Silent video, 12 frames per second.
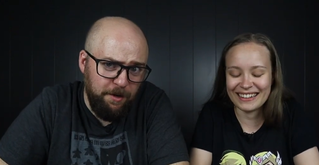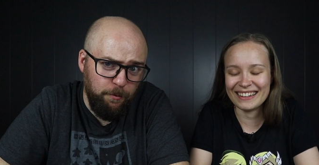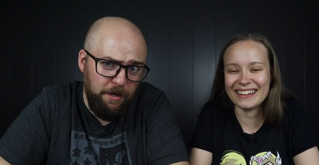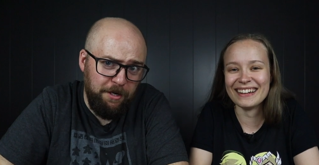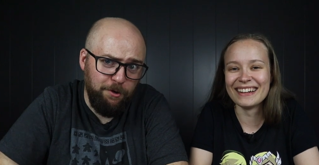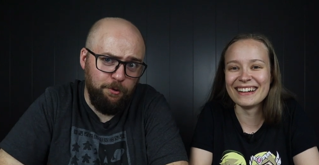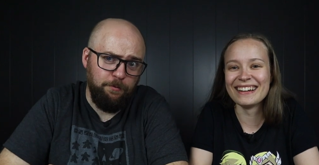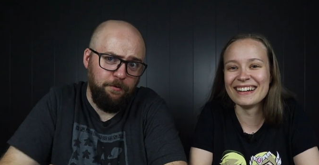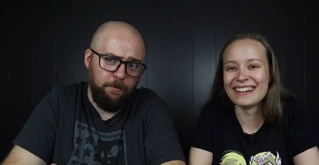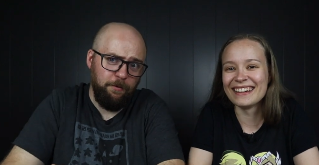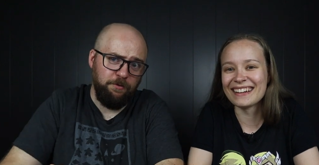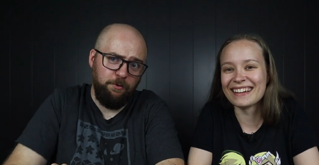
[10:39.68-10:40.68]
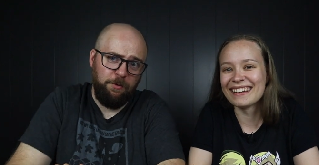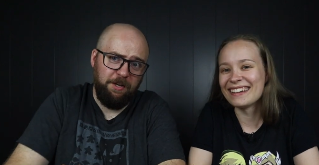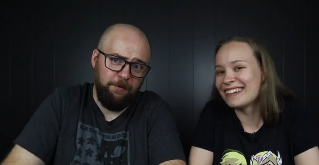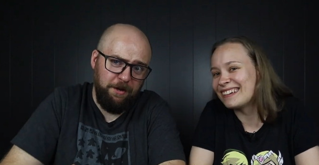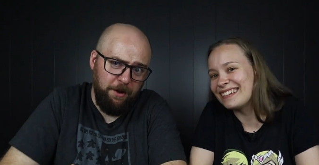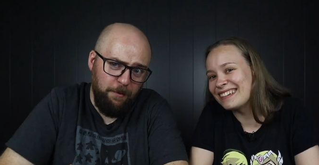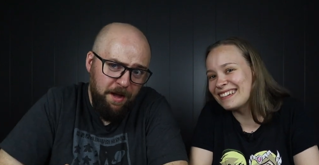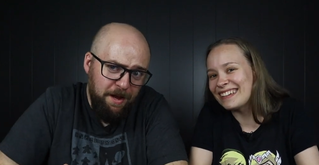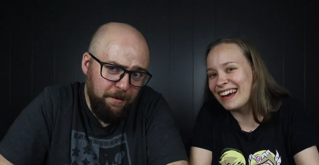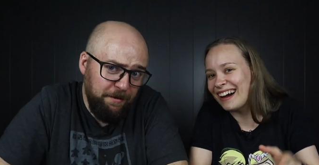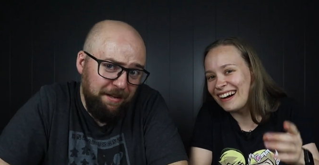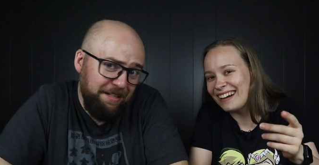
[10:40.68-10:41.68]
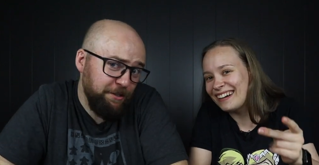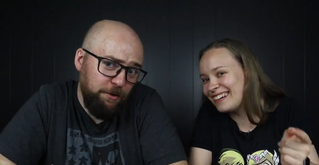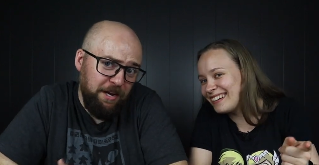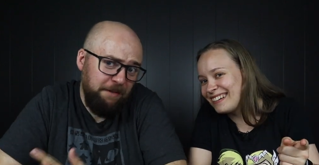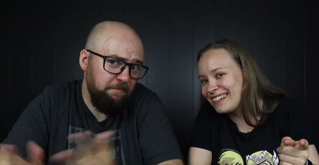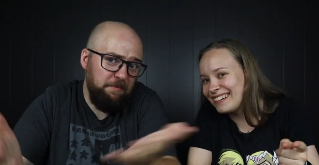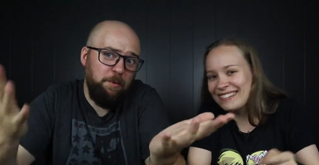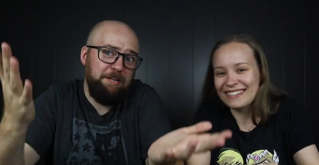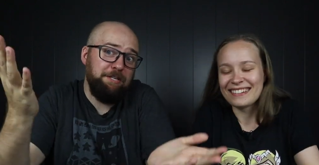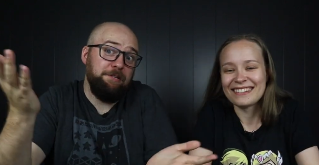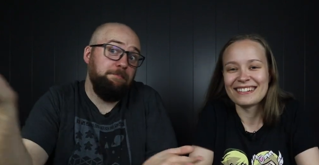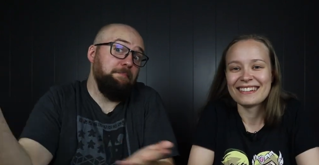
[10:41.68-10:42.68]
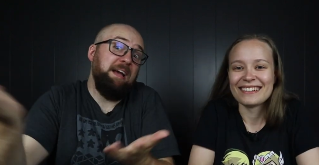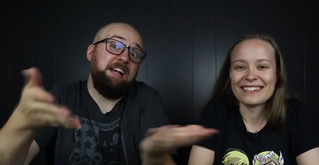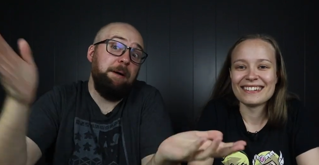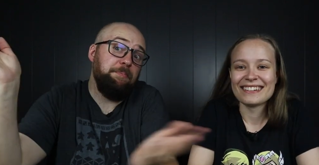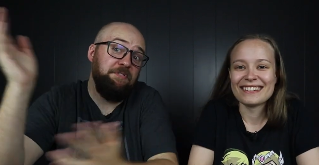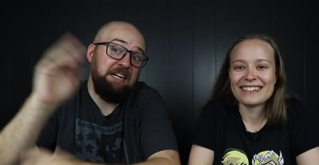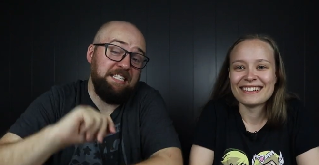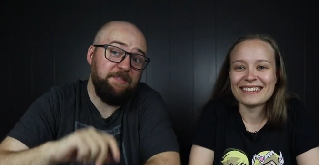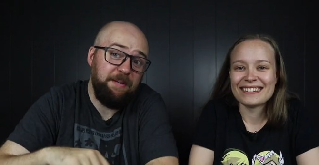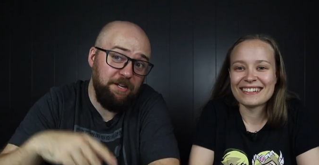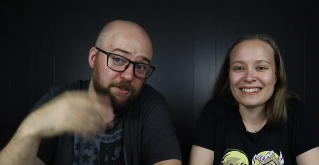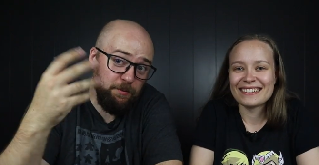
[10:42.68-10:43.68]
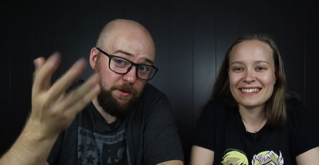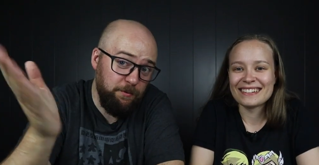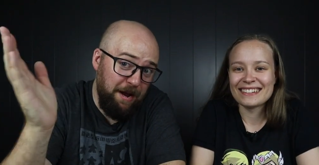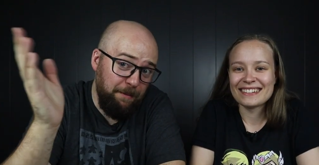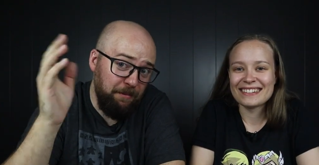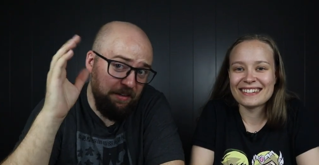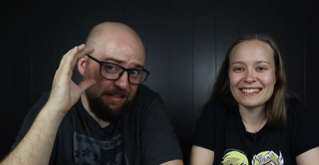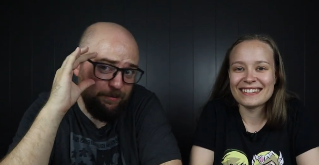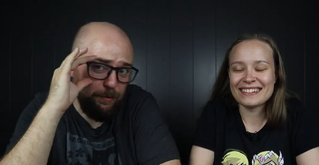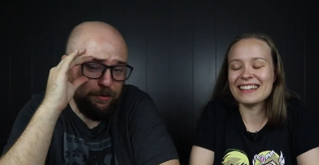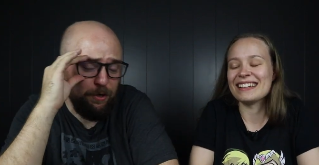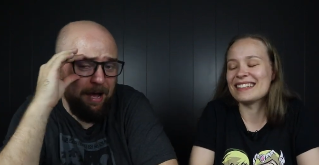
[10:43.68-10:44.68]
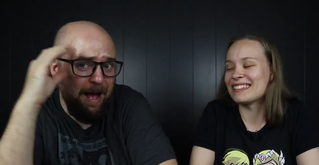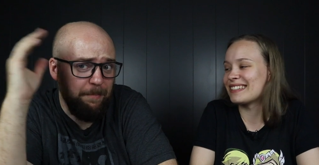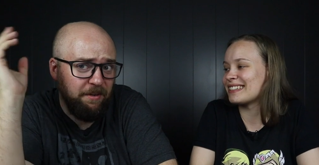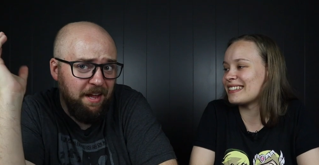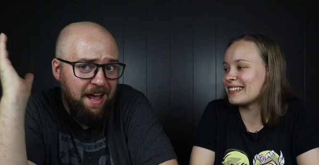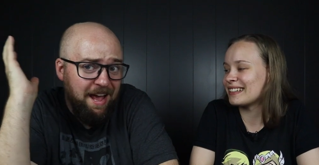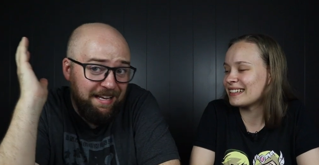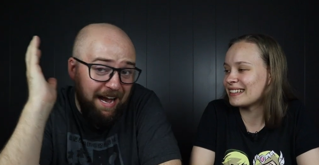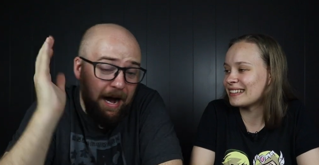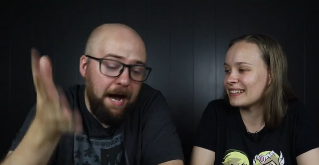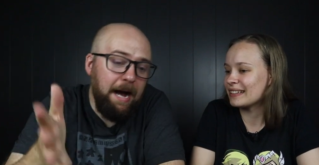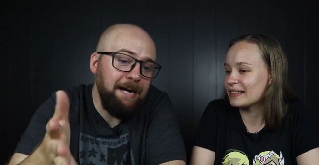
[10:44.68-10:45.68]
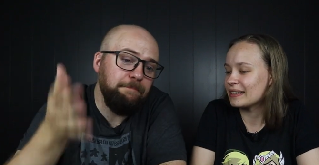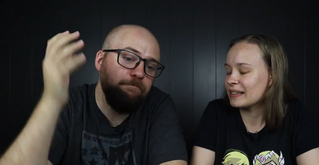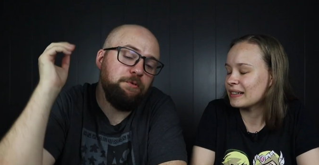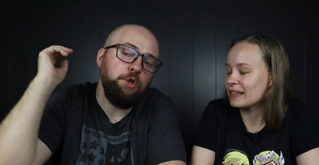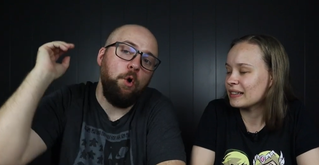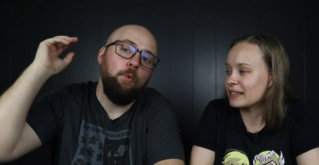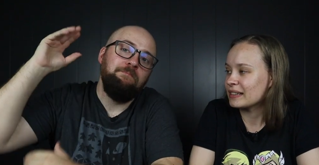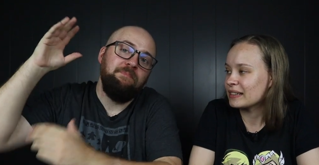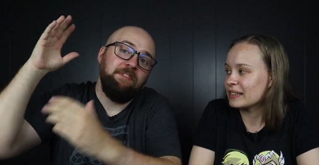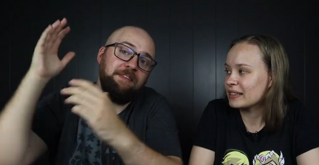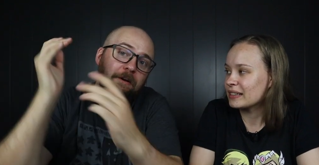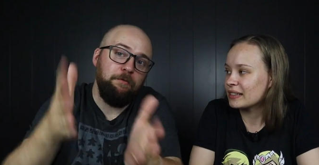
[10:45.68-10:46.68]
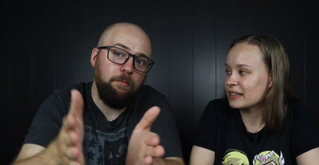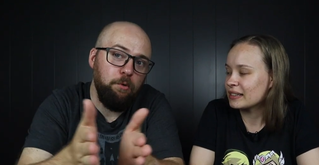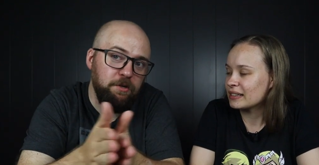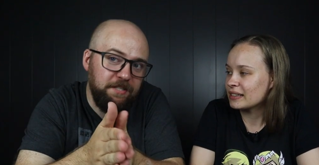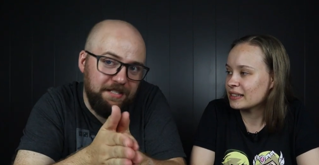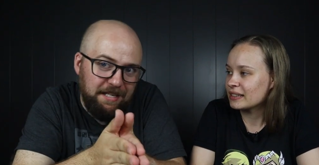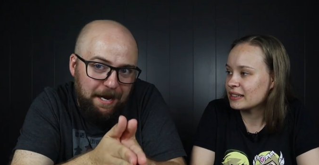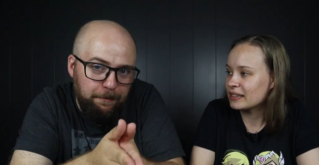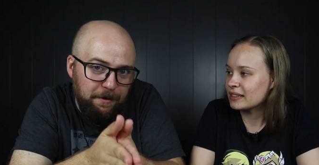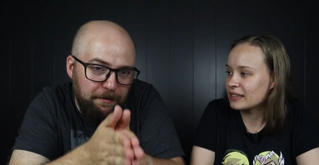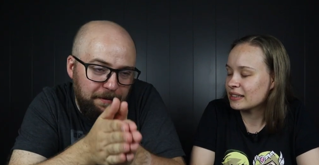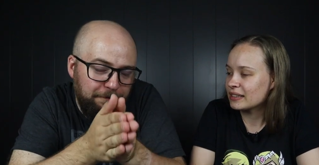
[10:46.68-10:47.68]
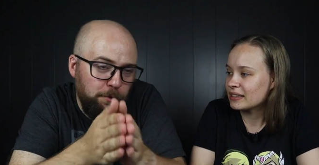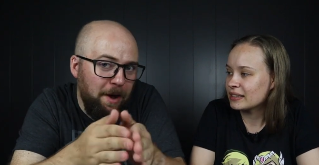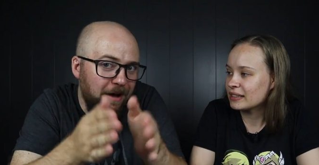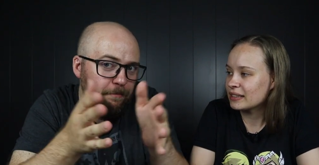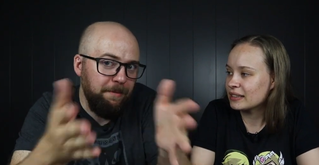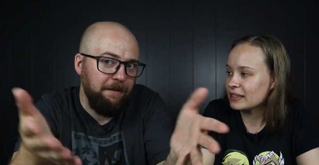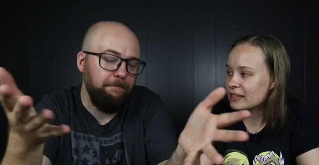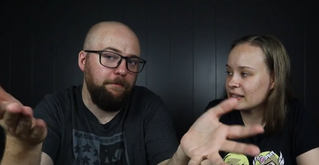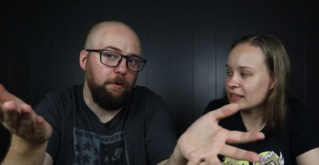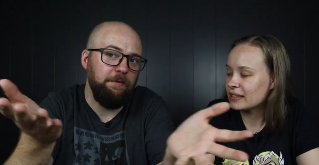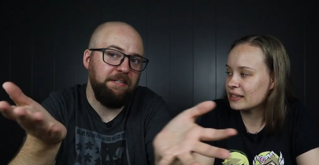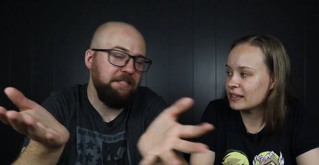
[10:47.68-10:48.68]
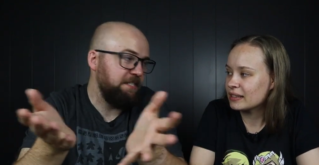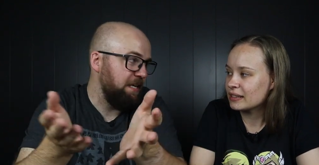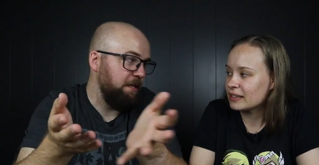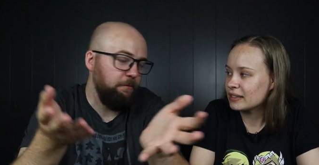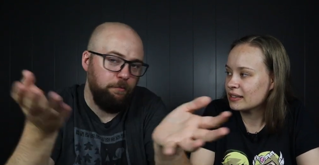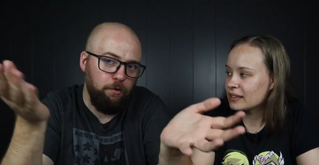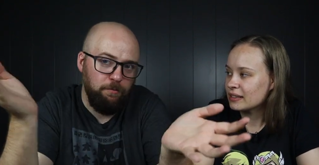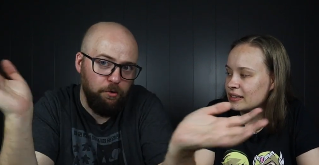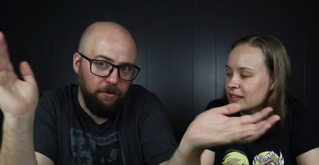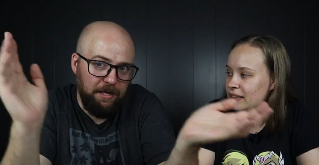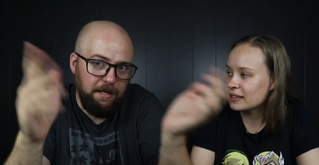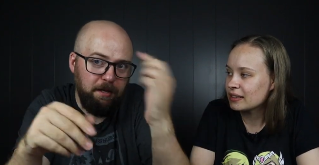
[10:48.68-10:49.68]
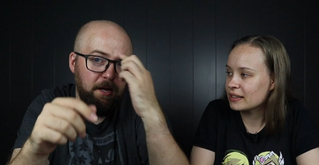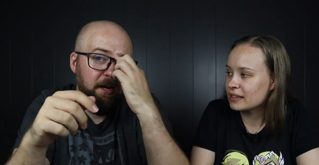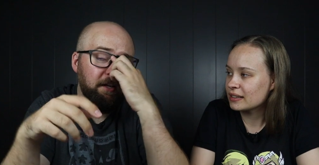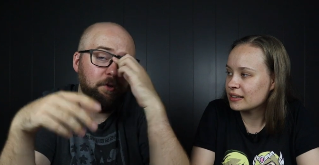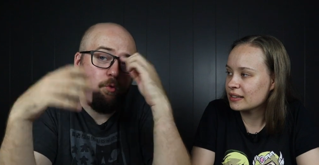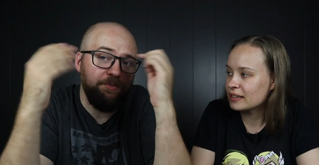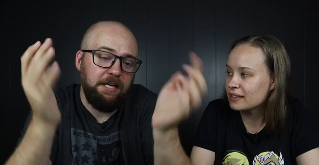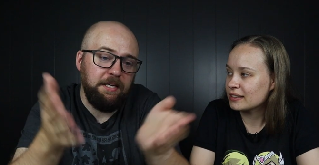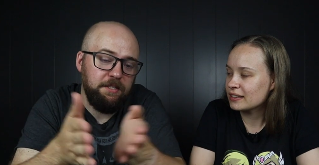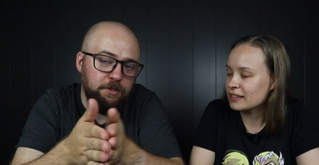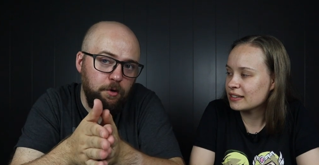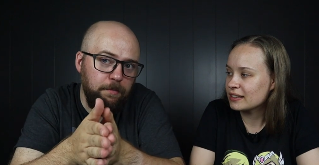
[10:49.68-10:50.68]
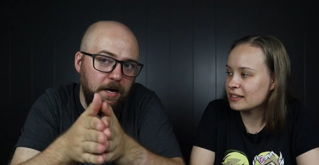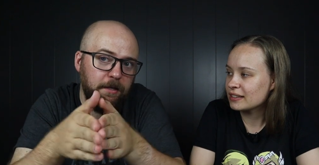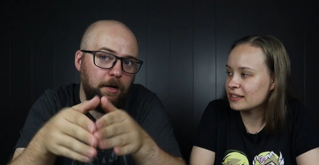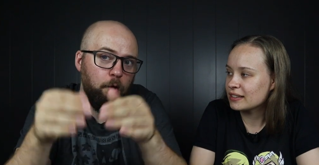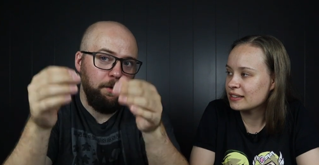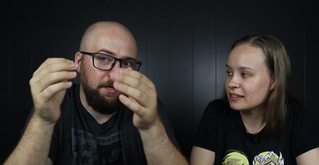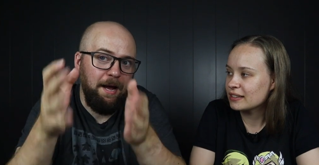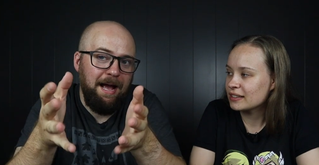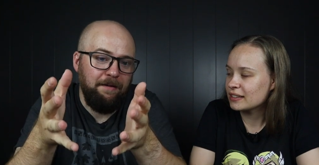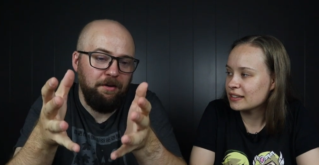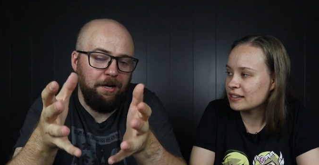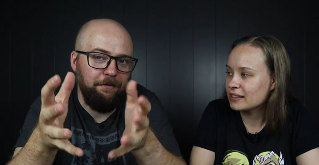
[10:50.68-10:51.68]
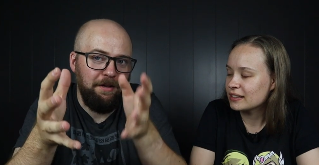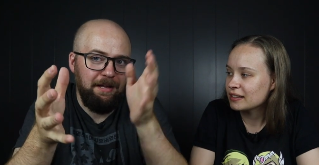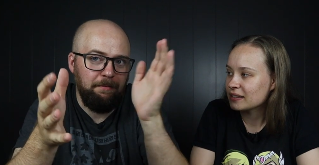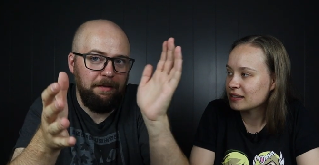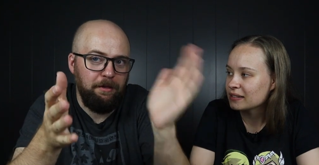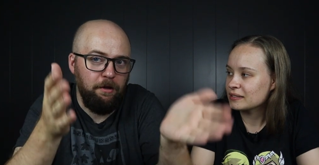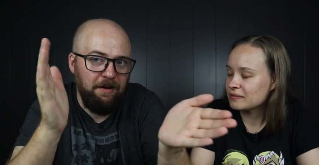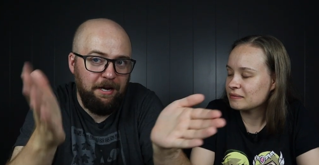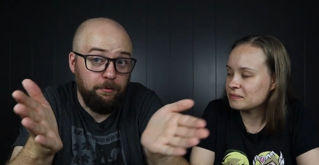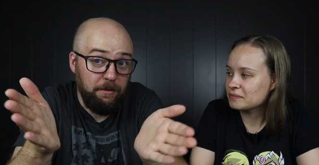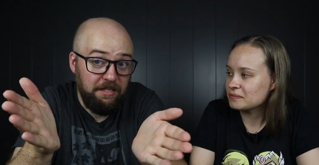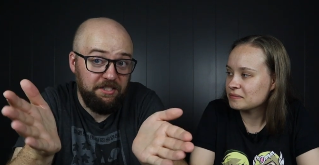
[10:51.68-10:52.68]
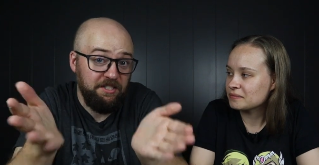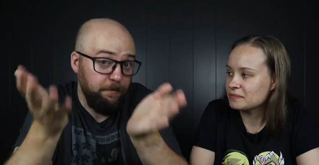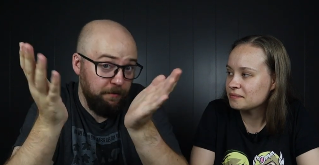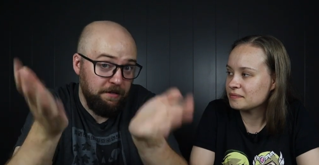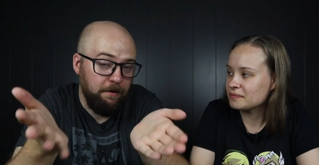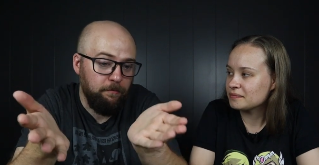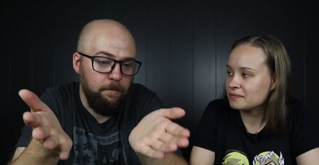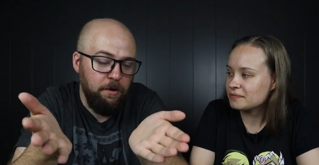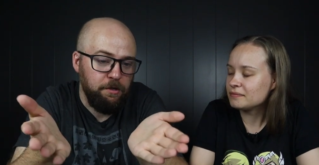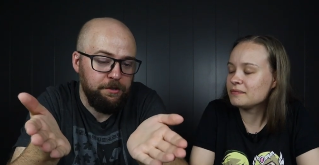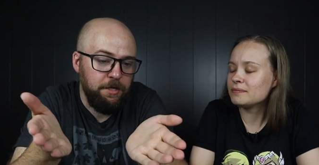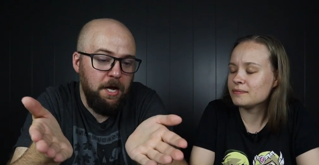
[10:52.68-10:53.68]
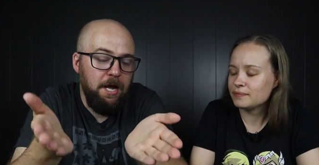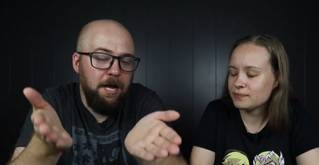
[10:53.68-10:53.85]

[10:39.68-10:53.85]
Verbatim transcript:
Speaker 1: Like we knew form of doing a video, yeah. but that's okay. We just make up things because we ramble, and that's what's yes. going to happen. Yeah. Um. So Duffer Mars is a game where if you have been following this channel for more than two seconds, you might know that I have kind of a, a love-hate relationship with Duffer Mars.